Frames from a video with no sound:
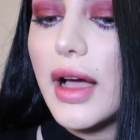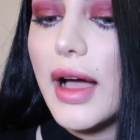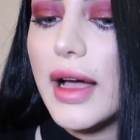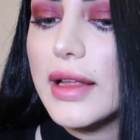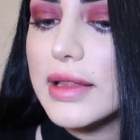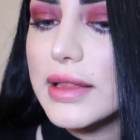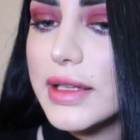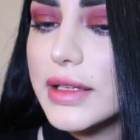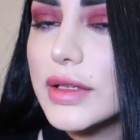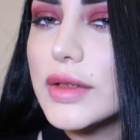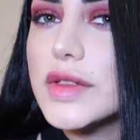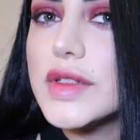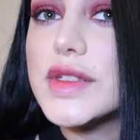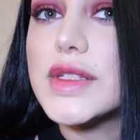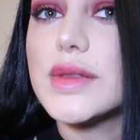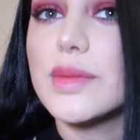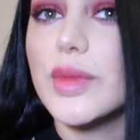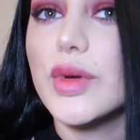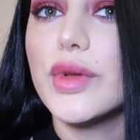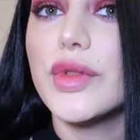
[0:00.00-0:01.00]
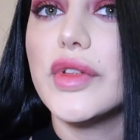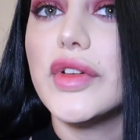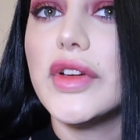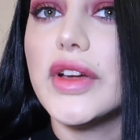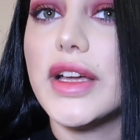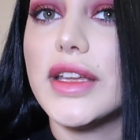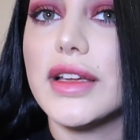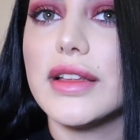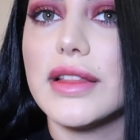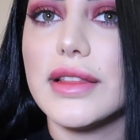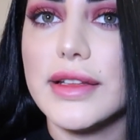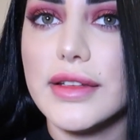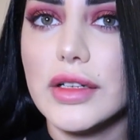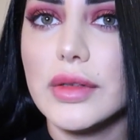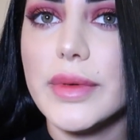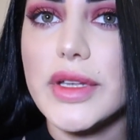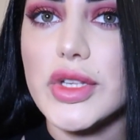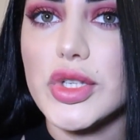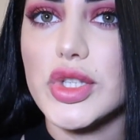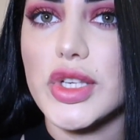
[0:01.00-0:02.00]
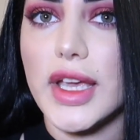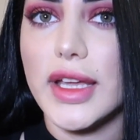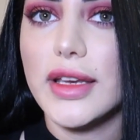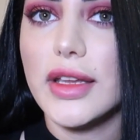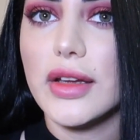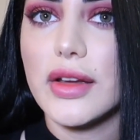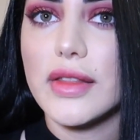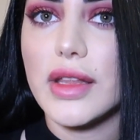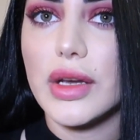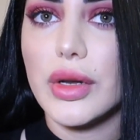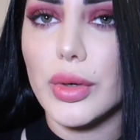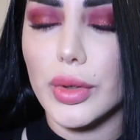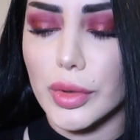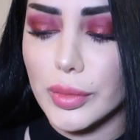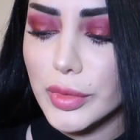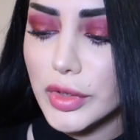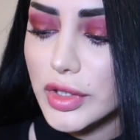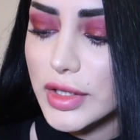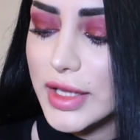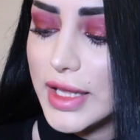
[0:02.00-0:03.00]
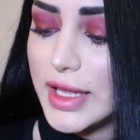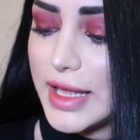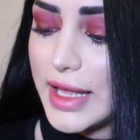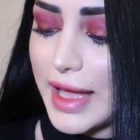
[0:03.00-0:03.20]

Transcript: a little smoother and a little bit shinier than normal,